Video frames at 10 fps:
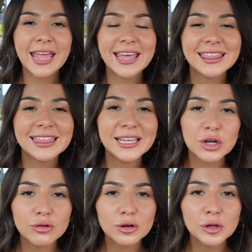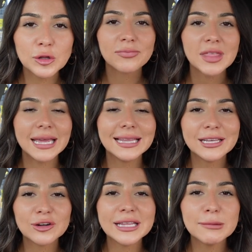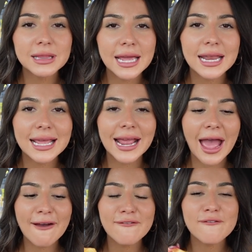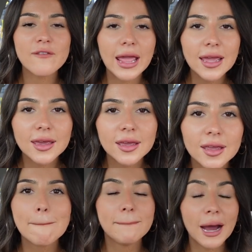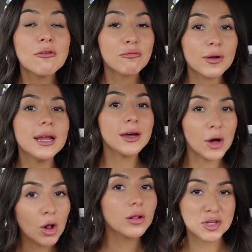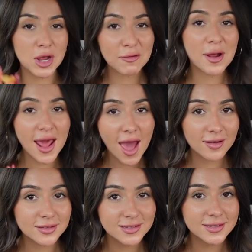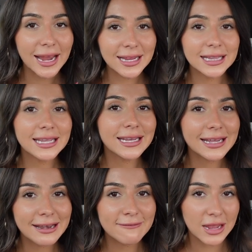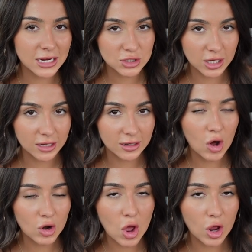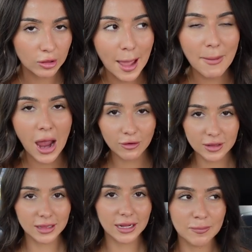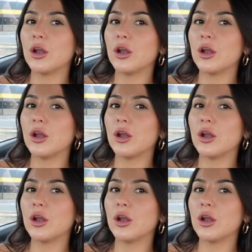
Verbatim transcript: A literal literal, they are literally planning a fake but real to everyone else alien invasion on Earth, apparently.